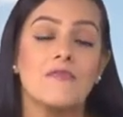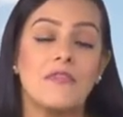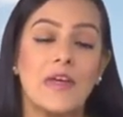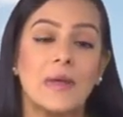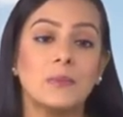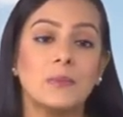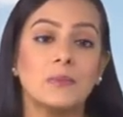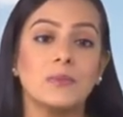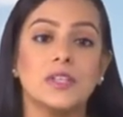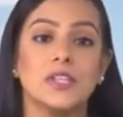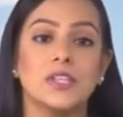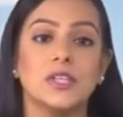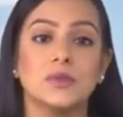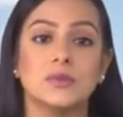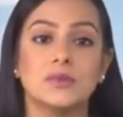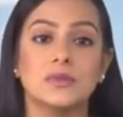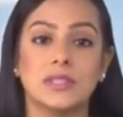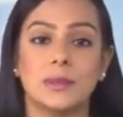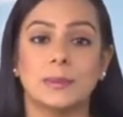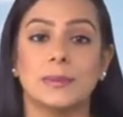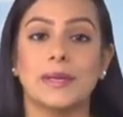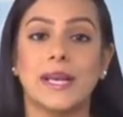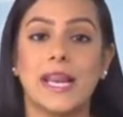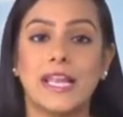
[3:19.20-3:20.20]
Then we use
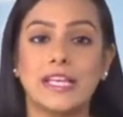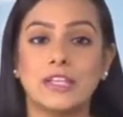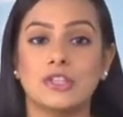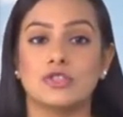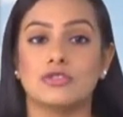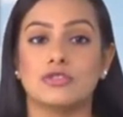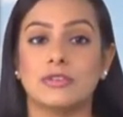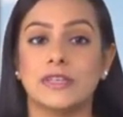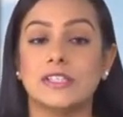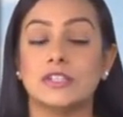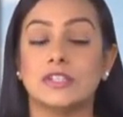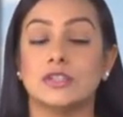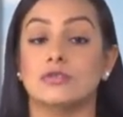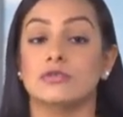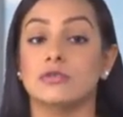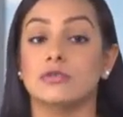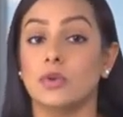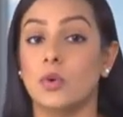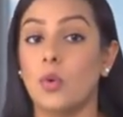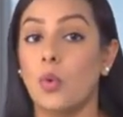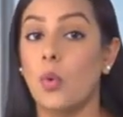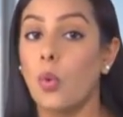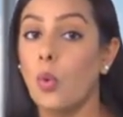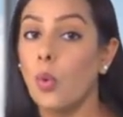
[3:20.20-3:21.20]
double entry to
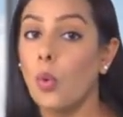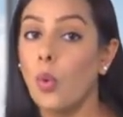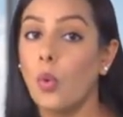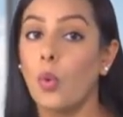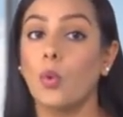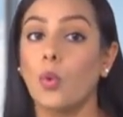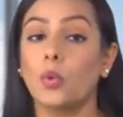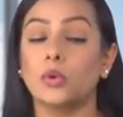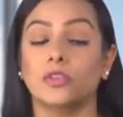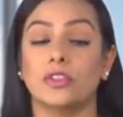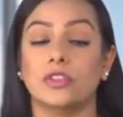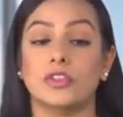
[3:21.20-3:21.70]
record